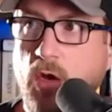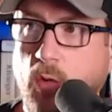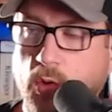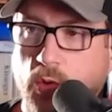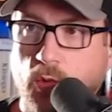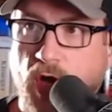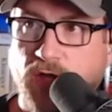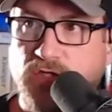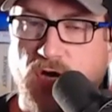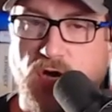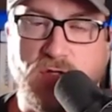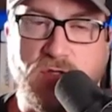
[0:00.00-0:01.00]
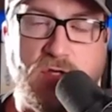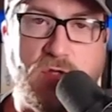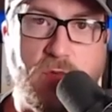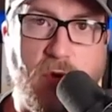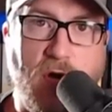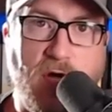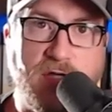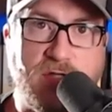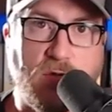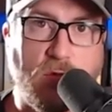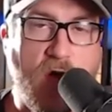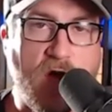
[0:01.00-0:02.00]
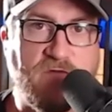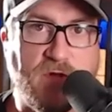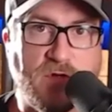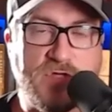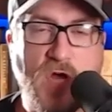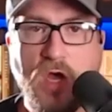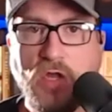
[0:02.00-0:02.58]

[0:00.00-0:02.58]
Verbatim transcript: well, the Rothschilds or the DuPonts or the Rockefellers,